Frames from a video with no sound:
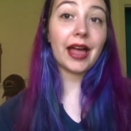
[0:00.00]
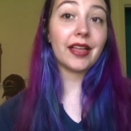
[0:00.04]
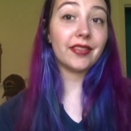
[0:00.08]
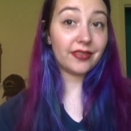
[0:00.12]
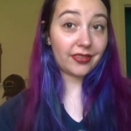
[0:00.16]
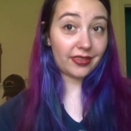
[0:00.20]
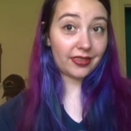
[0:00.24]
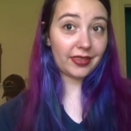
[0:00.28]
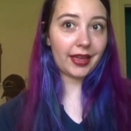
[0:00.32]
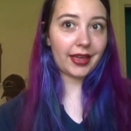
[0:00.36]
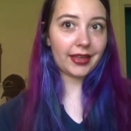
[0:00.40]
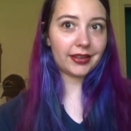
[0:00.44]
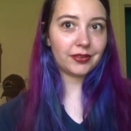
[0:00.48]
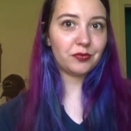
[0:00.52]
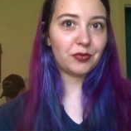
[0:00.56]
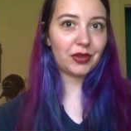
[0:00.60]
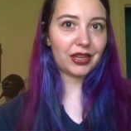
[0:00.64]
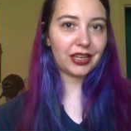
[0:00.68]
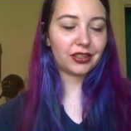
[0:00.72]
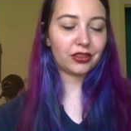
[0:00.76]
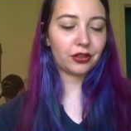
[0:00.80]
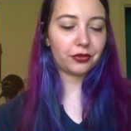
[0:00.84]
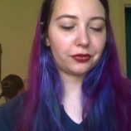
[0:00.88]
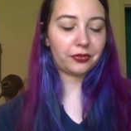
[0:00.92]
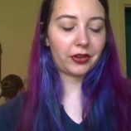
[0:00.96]
and then
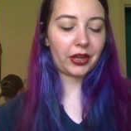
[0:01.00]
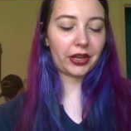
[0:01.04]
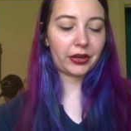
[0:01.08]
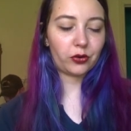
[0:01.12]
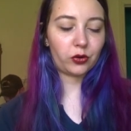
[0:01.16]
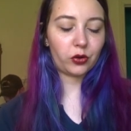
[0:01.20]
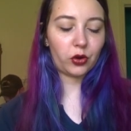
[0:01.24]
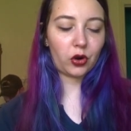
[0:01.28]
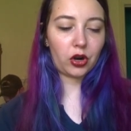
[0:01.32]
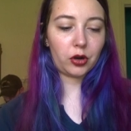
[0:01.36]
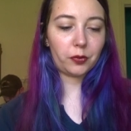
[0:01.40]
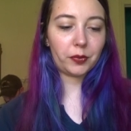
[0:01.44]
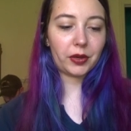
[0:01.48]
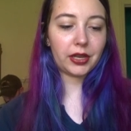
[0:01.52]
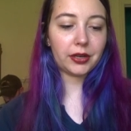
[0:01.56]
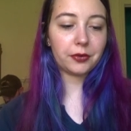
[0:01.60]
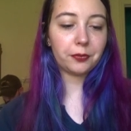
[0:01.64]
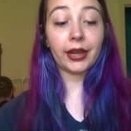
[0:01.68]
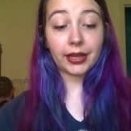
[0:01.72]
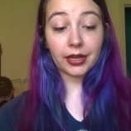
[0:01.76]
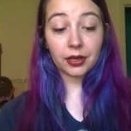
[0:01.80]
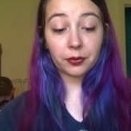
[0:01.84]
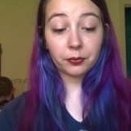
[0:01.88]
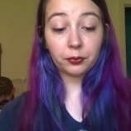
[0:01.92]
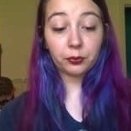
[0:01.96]
make the final garment.
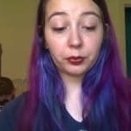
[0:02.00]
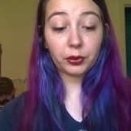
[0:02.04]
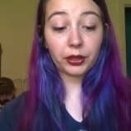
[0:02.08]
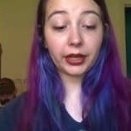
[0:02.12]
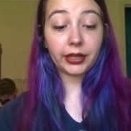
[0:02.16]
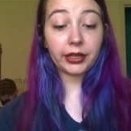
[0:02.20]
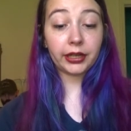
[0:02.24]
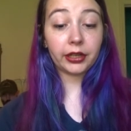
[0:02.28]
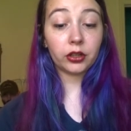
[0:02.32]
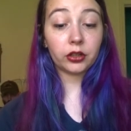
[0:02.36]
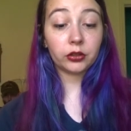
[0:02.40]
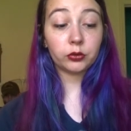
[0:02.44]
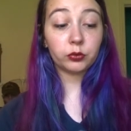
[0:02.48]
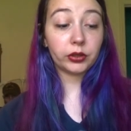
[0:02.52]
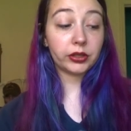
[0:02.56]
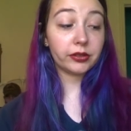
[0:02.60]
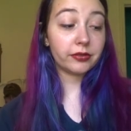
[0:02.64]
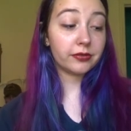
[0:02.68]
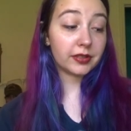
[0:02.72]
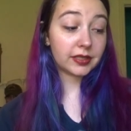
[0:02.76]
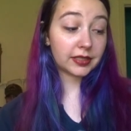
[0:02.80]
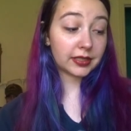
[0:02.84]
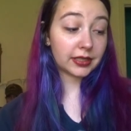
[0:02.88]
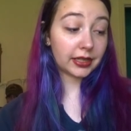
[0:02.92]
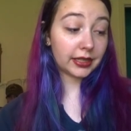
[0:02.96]
I am planning on
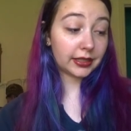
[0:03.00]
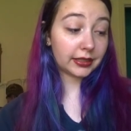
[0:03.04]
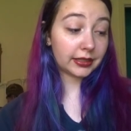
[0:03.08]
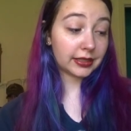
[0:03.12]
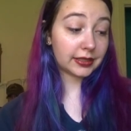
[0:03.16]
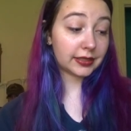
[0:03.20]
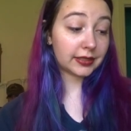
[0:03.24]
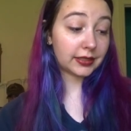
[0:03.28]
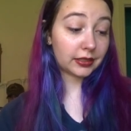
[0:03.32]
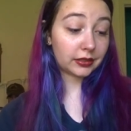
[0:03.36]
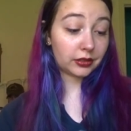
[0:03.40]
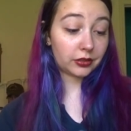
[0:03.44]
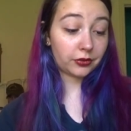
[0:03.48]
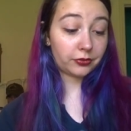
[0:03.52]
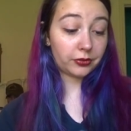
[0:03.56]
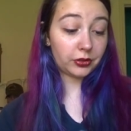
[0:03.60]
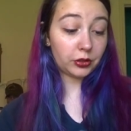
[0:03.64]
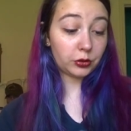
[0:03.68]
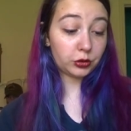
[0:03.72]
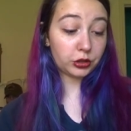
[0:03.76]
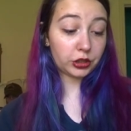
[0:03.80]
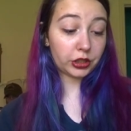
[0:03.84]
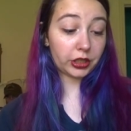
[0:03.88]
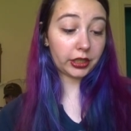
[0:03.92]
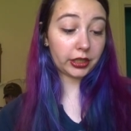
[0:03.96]
revisiting this in the
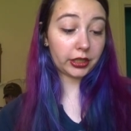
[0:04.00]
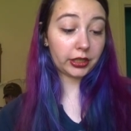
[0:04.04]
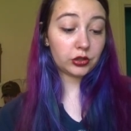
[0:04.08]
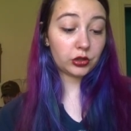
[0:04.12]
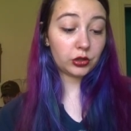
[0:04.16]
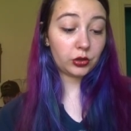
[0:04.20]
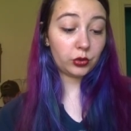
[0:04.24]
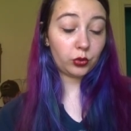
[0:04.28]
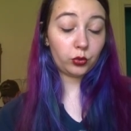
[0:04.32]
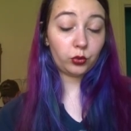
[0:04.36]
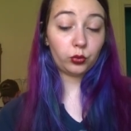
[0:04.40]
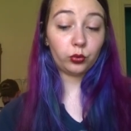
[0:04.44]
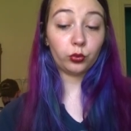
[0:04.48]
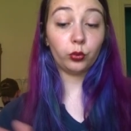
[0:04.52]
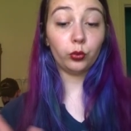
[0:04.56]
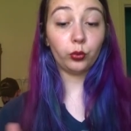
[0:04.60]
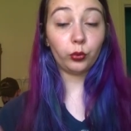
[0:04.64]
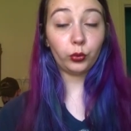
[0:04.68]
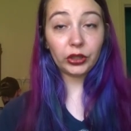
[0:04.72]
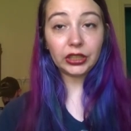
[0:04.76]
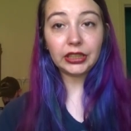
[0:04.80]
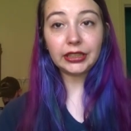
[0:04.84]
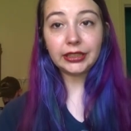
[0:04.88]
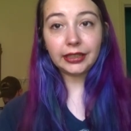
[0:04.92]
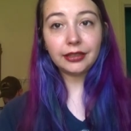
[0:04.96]
future to
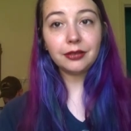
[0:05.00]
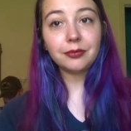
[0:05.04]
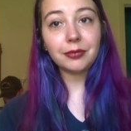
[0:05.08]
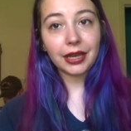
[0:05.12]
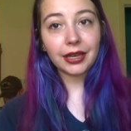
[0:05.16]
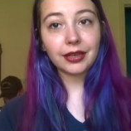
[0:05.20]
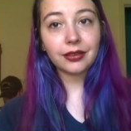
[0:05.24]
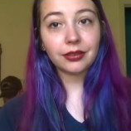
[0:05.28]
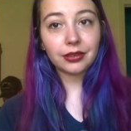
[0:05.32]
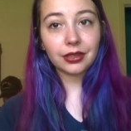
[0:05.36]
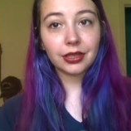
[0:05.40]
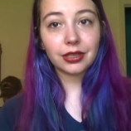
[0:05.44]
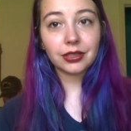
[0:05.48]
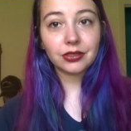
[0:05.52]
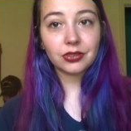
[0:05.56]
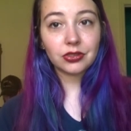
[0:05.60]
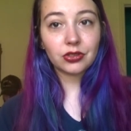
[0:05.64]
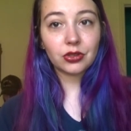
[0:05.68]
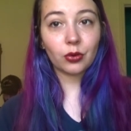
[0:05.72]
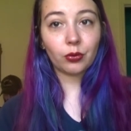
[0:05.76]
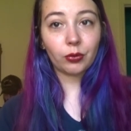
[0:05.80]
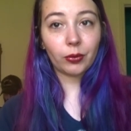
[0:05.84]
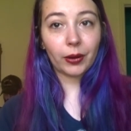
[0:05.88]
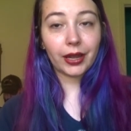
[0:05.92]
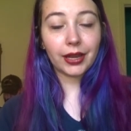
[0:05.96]
really make this
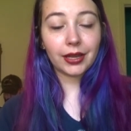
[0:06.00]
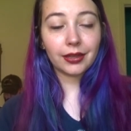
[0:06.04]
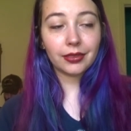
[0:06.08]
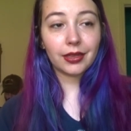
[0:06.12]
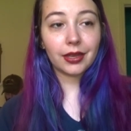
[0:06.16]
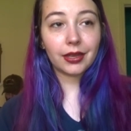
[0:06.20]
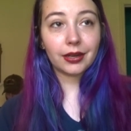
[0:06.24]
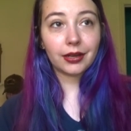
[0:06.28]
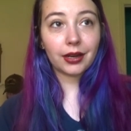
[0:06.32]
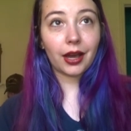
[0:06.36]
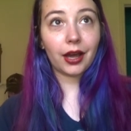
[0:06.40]
the way that